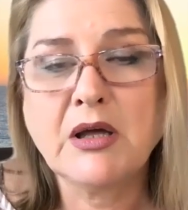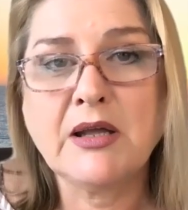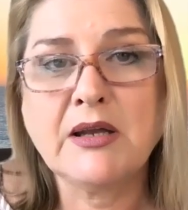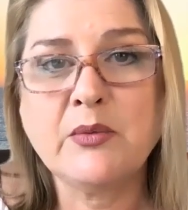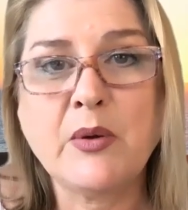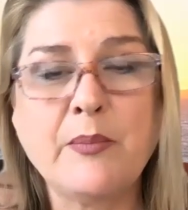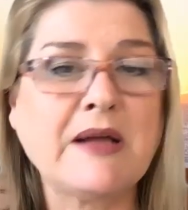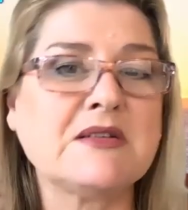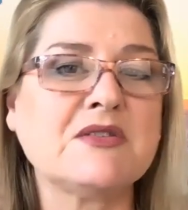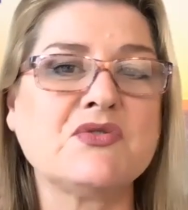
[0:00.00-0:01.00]
and he went
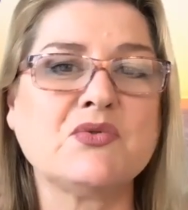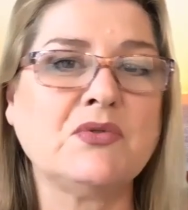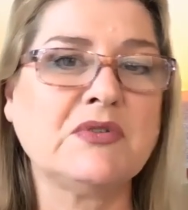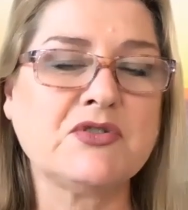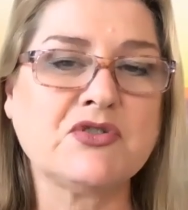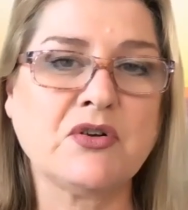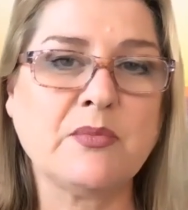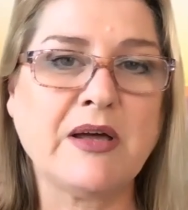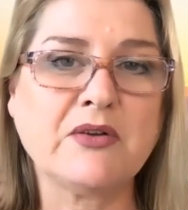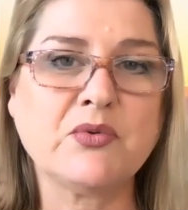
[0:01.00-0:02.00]
back to the school and shot
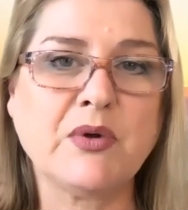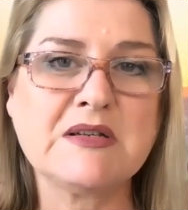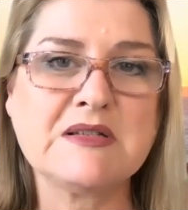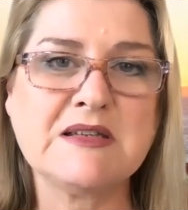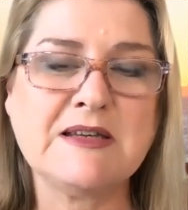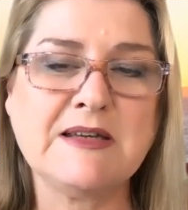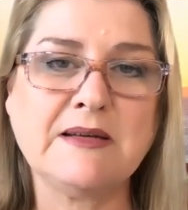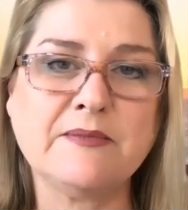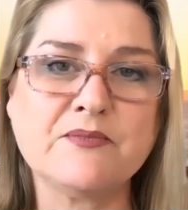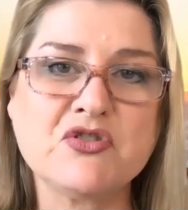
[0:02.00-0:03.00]
about
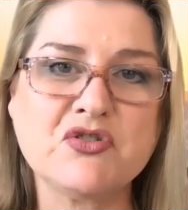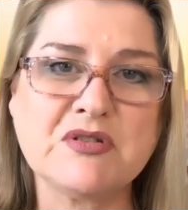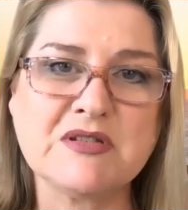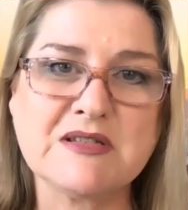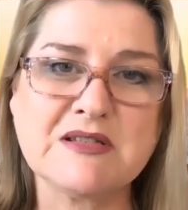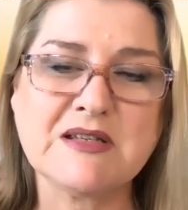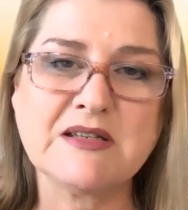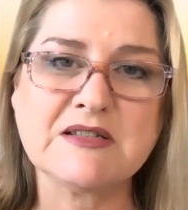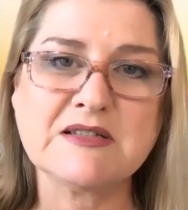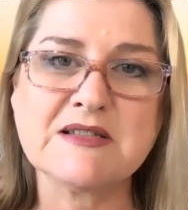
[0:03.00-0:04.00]
20 students and
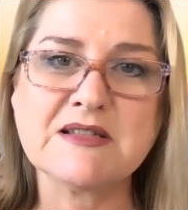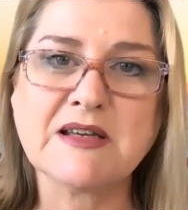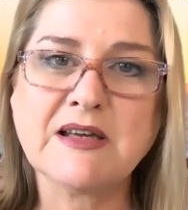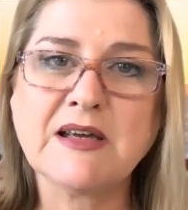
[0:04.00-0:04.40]
teachers